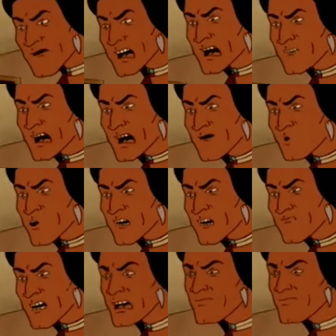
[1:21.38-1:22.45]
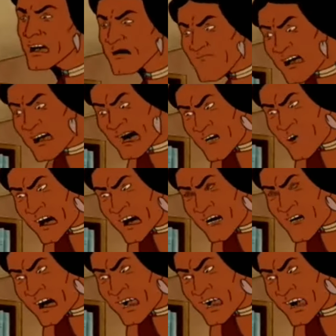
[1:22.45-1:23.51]
You having dirty dreams about my
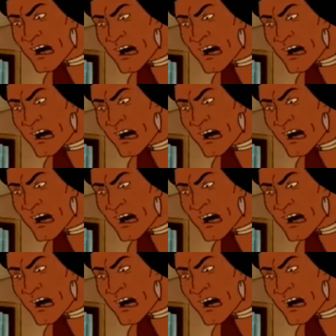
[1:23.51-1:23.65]
sweet Nan